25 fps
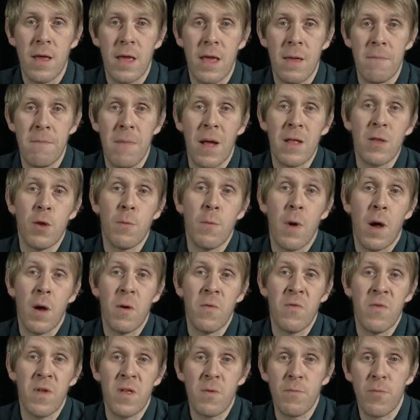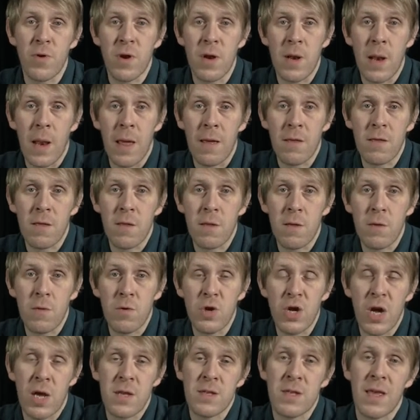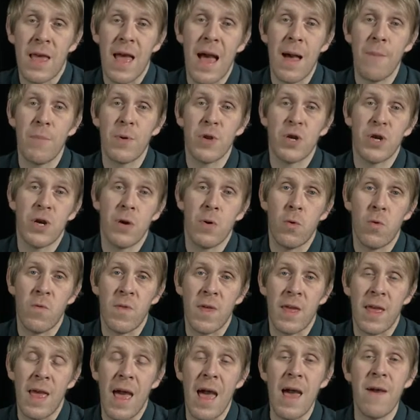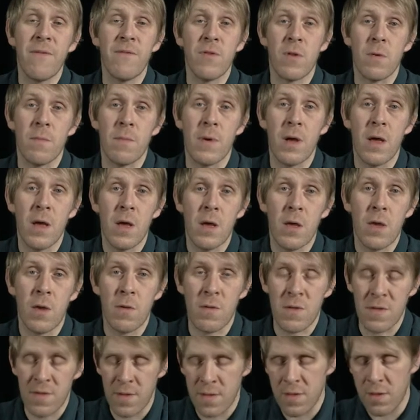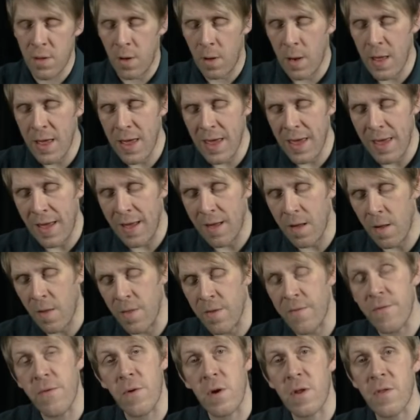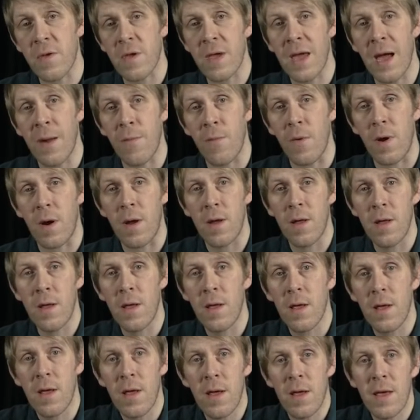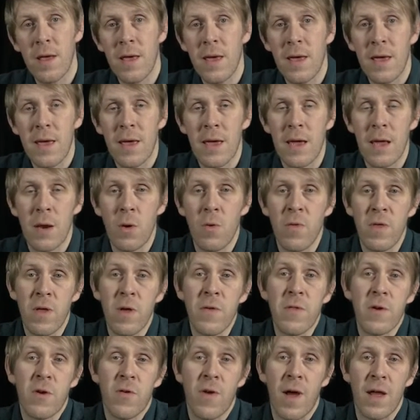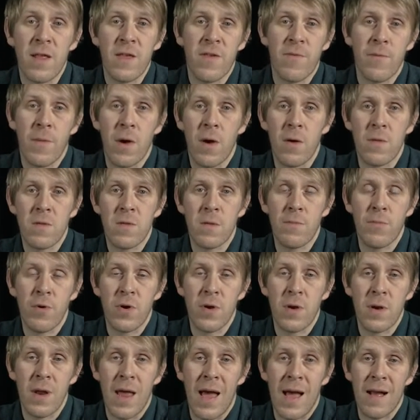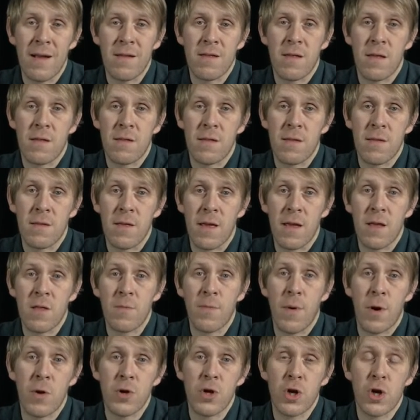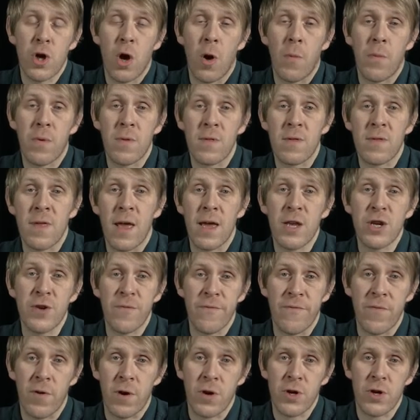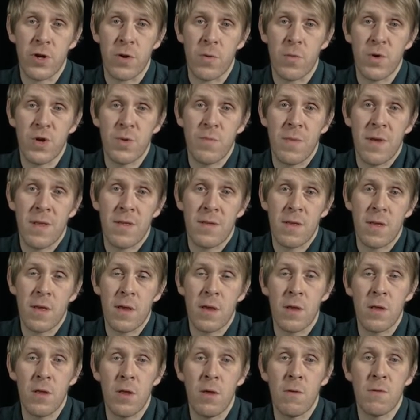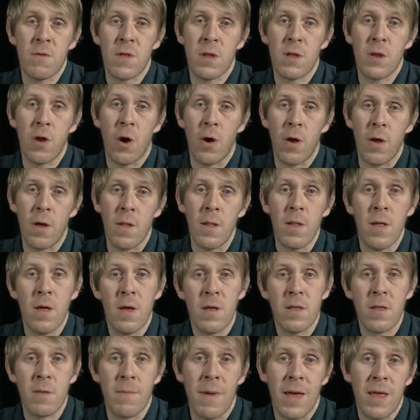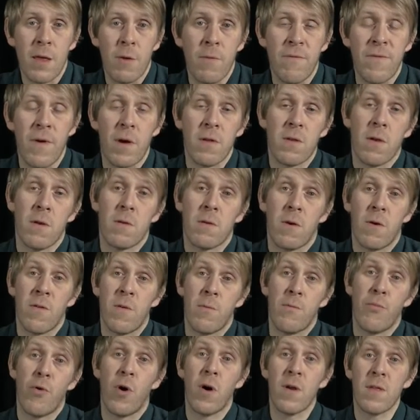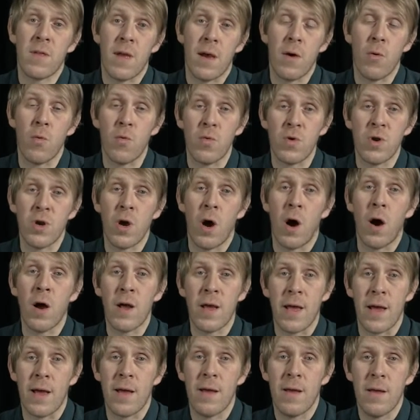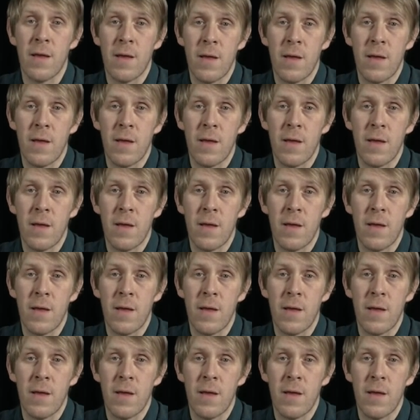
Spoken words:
In manual mode, this button allows you to change the aperture or the F number using this dial here on the front of the camera. In all the other creative modes, the button accesses the exposure compensation function, which means that you can use the dial to make your photos either brighter or darker.